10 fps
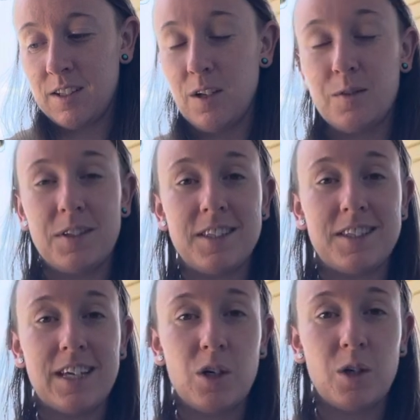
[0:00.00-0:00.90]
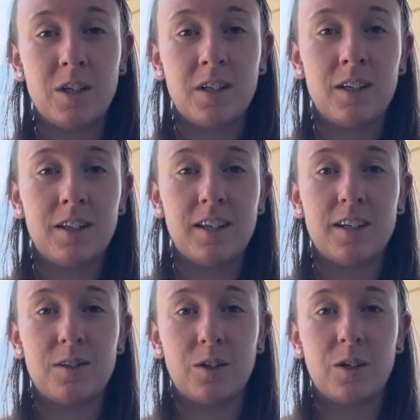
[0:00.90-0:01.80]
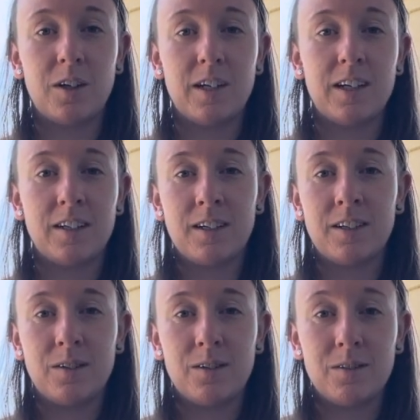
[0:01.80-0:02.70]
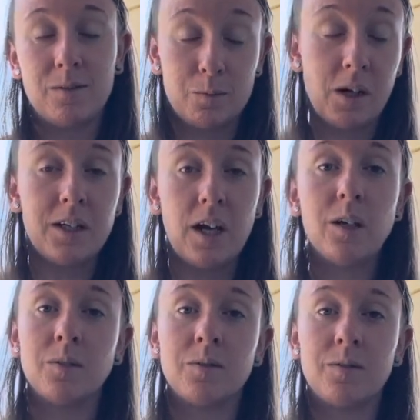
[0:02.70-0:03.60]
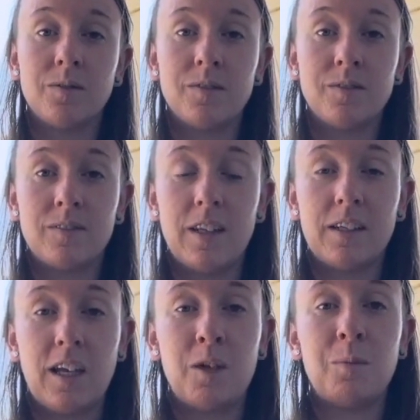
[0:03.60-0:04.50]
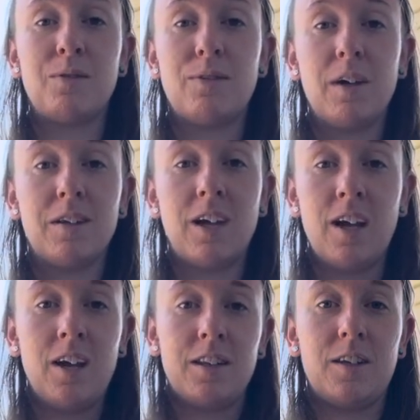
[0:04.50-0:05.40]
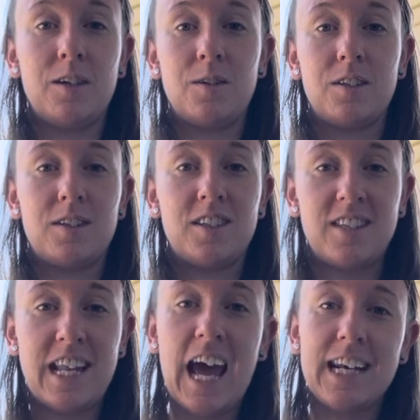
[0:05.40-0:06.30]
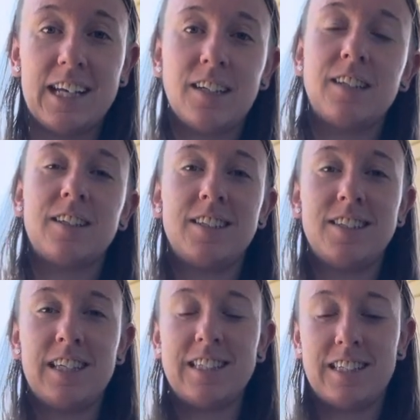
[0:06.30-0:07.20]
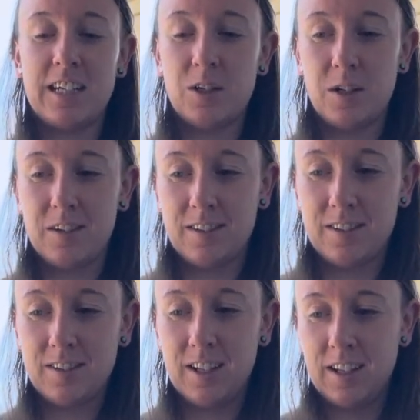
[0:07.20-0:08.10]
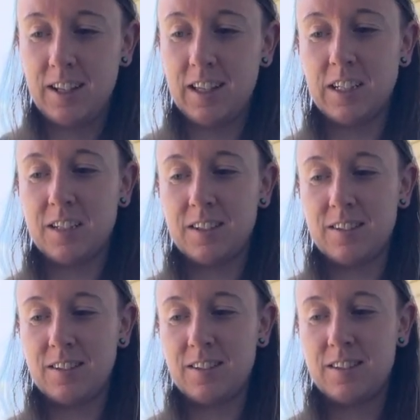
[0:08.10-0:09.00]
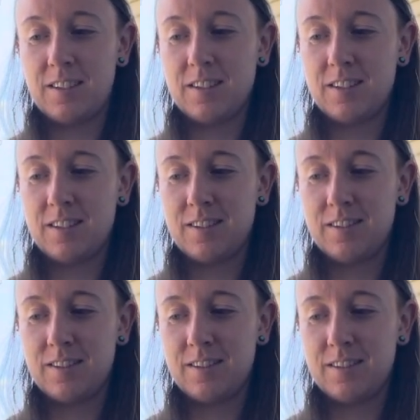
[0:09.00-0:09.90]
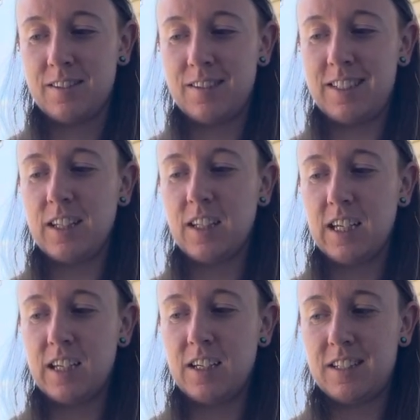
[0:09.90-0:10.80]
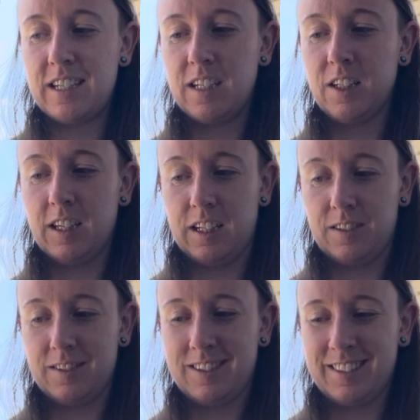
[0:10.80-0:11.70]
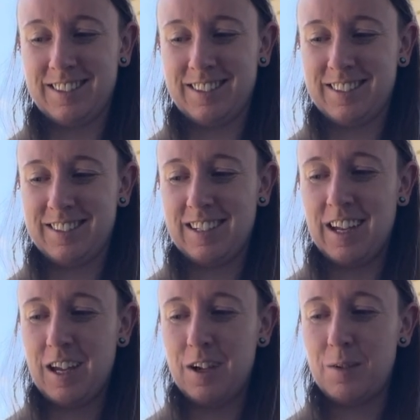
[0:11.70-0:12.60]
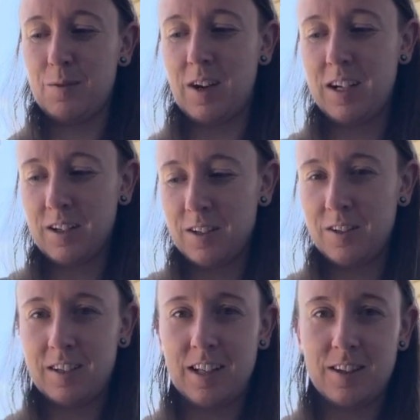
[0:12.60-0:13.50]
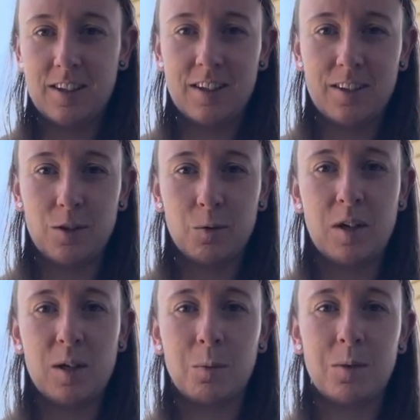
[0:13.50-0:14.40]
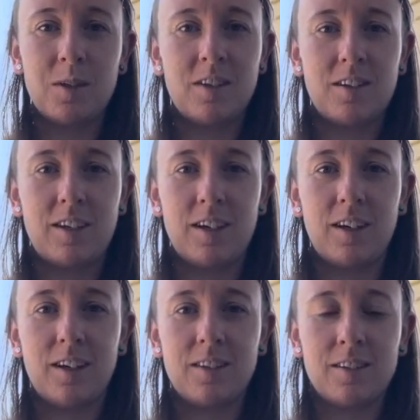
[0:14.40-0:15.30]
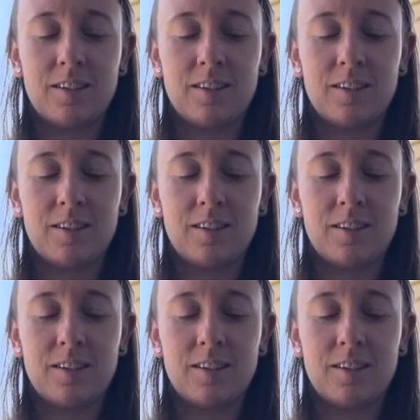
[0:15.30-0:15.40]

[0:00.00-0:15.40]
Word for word: of sensation that is occurring right now that can be felt. There's a static sensation, like a tickly tingling right underneath the ribs here.